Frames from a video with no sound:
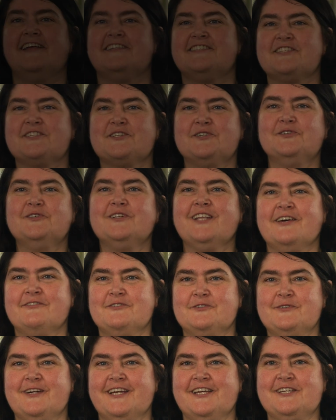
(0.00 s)
At school
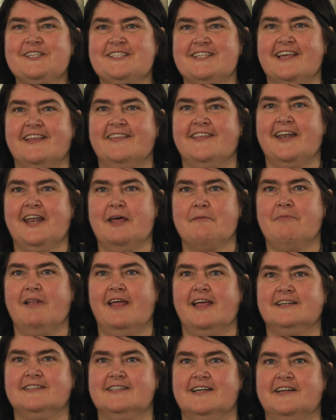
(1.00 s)
level, we're using the
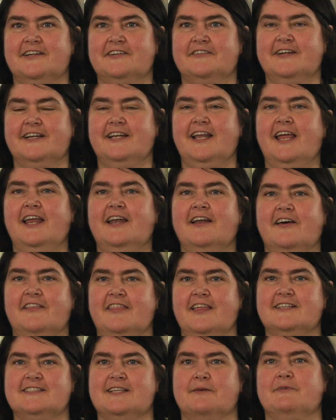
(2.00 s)
NAPLAN data in I
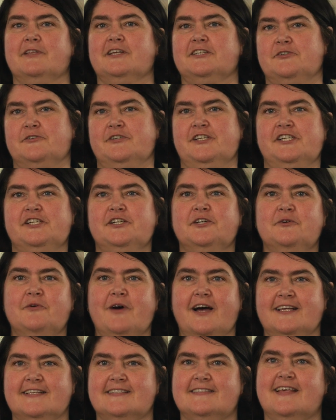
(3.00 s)
think some of the traditional
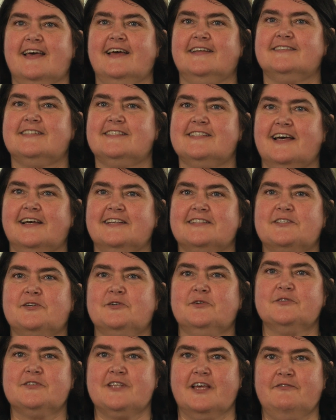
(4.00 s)
ways that
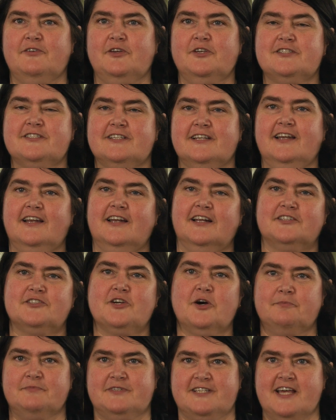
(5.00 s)
schools have used it, in a
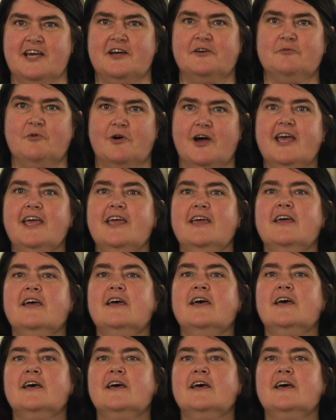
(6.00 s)
top-down way.